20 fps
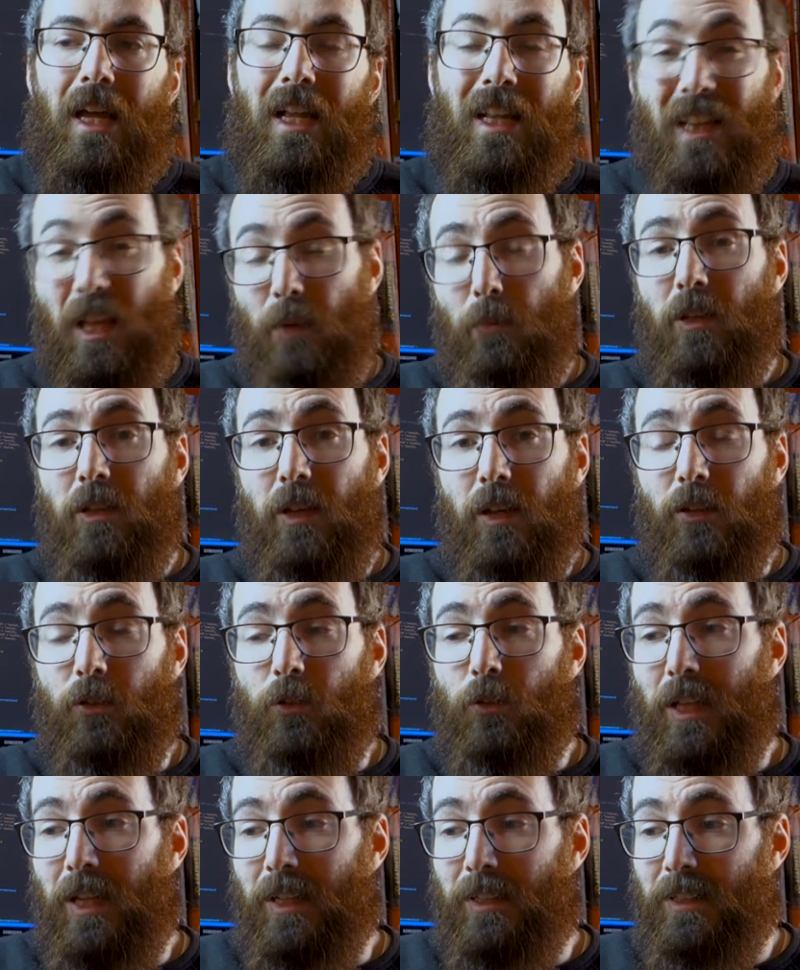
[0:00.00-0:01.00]
Let me tell
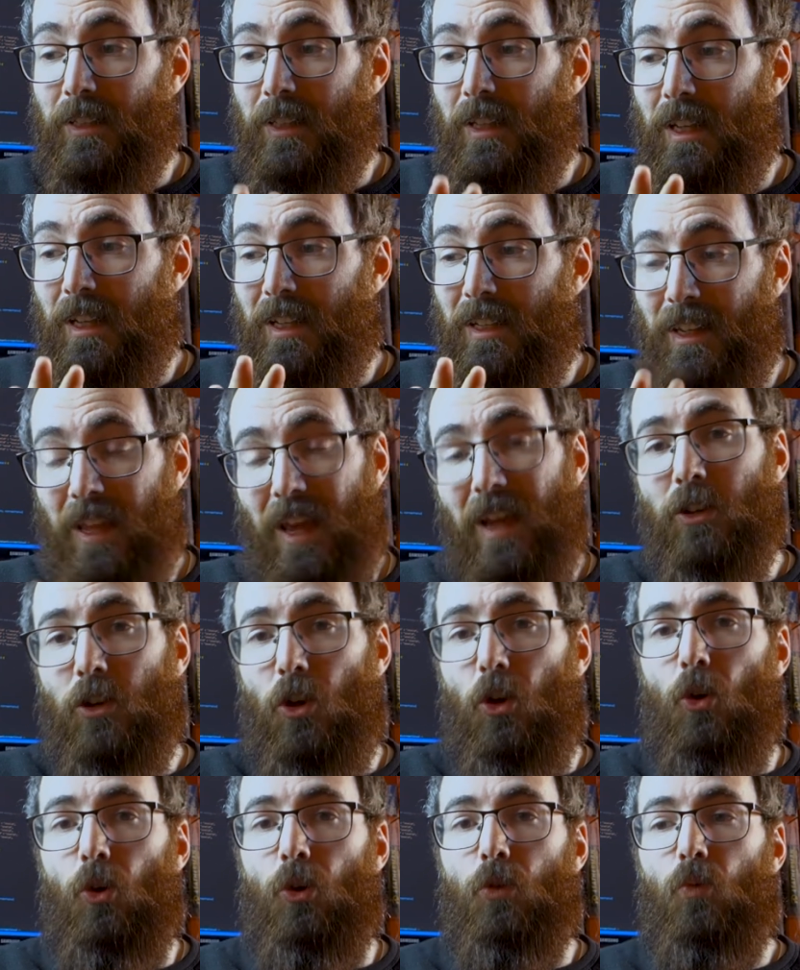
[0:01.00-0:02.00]
you that that
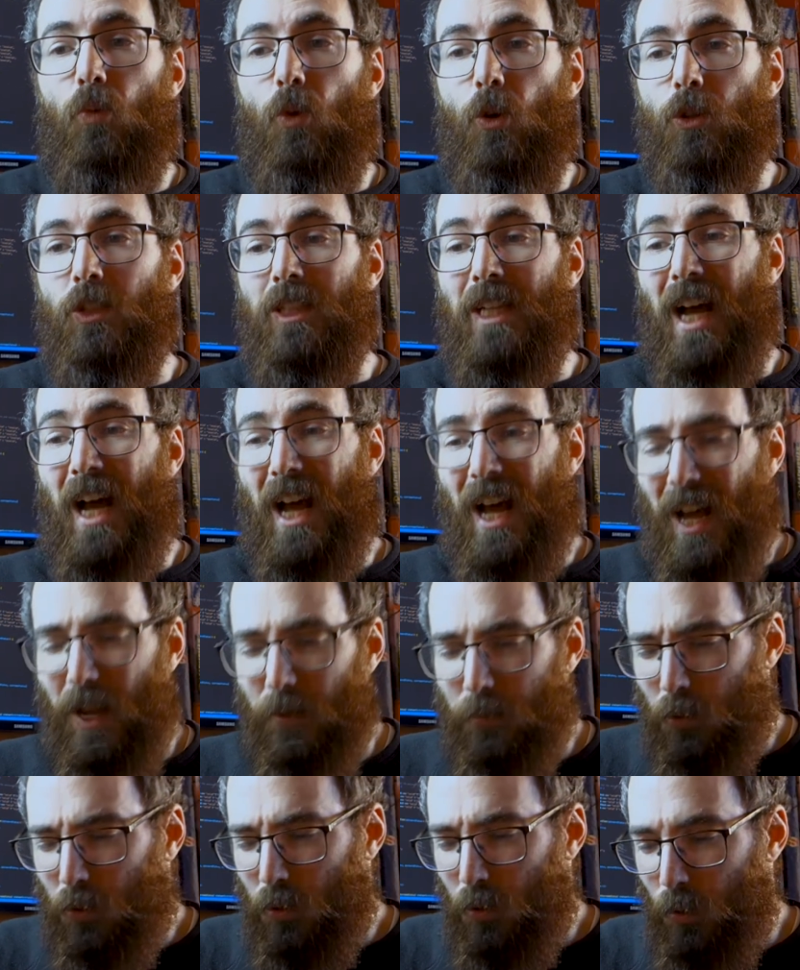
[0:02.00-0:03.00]
code was
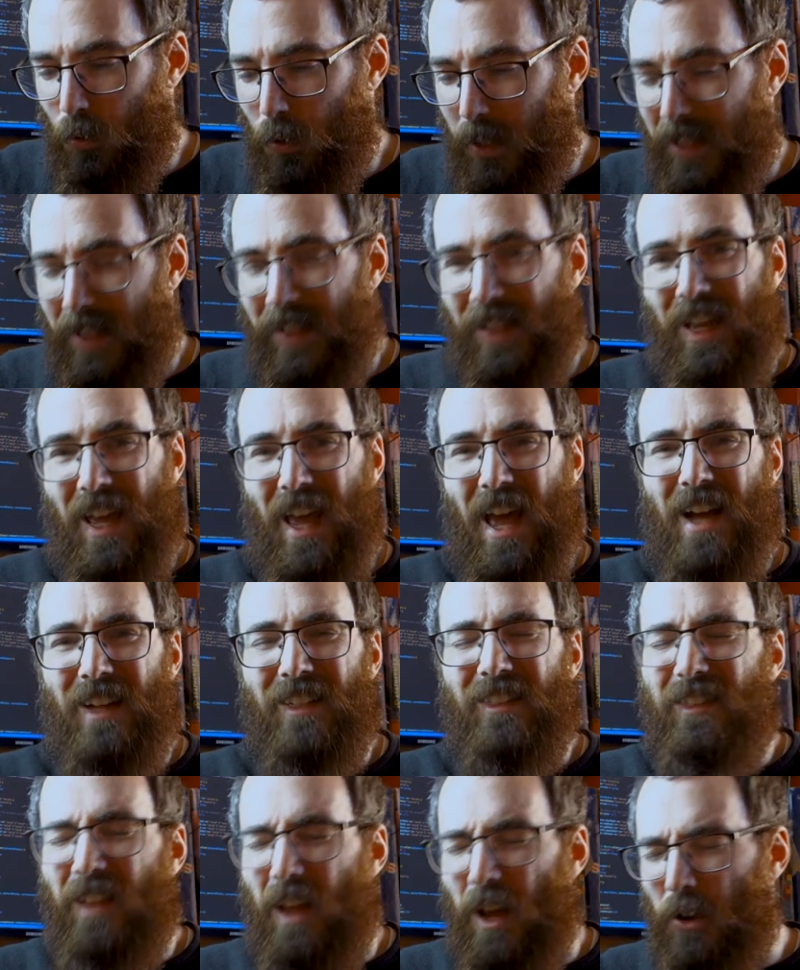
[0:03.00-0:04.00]
absolutely
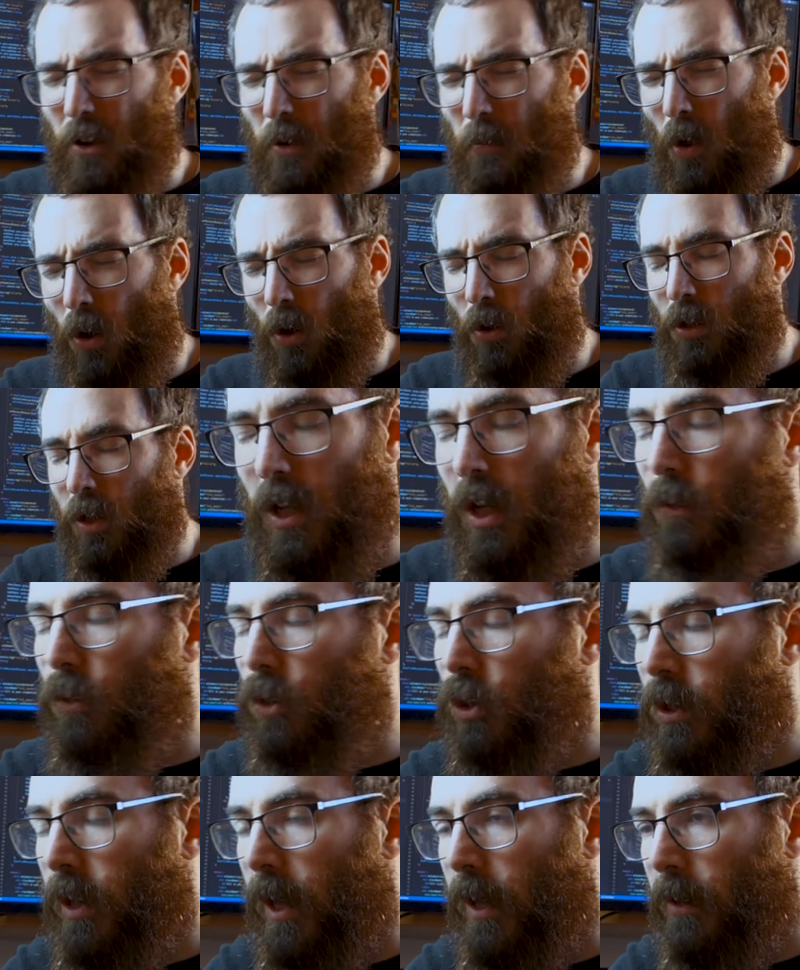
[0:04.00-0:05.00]
terrible. It
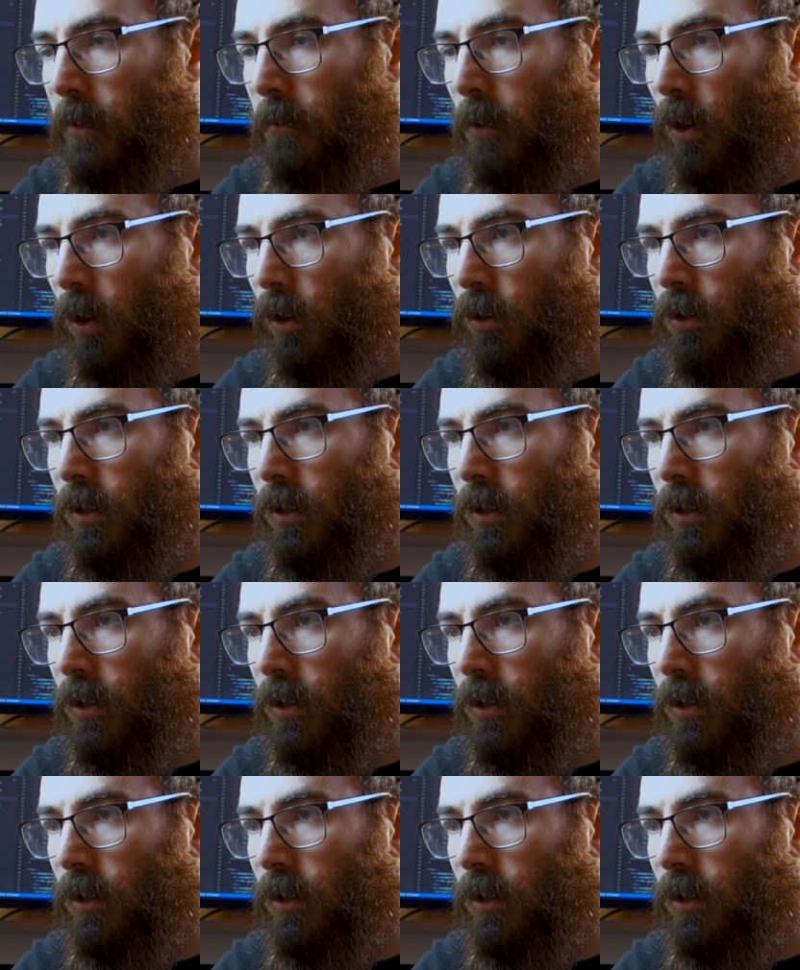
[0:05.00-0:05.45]
was terrible.